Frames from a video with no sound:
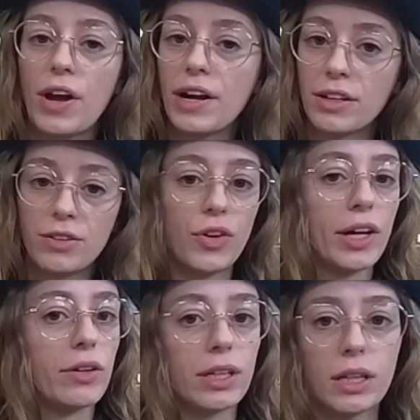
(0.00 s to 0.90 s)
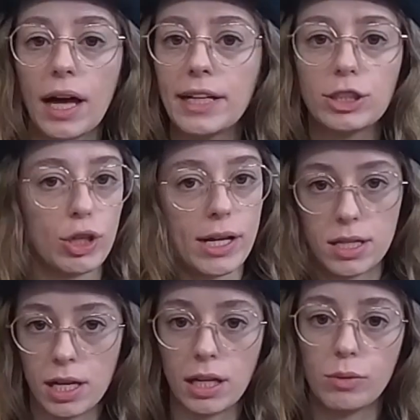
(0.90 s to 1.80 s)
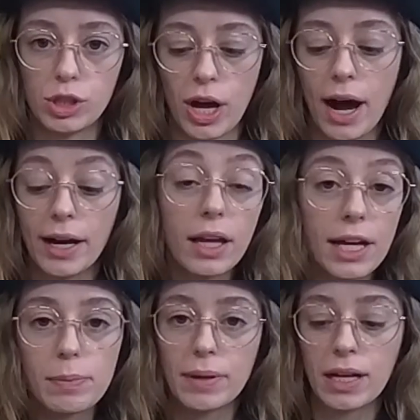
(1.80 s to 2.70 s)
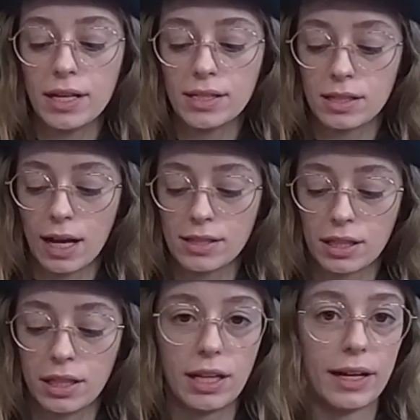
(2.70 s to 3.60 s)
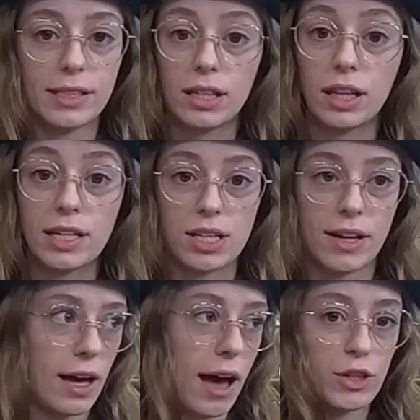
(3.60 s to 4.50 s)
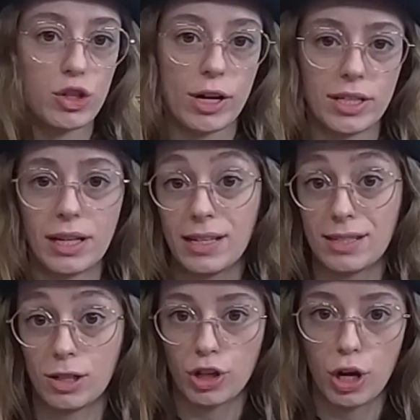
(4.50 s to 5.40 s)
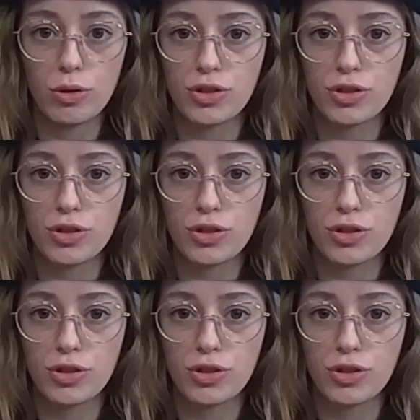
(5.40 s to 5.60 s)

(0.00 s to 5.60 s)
Very, very light dressing, which I like because as a kid I didn't like that heavy dressing, and I still don't,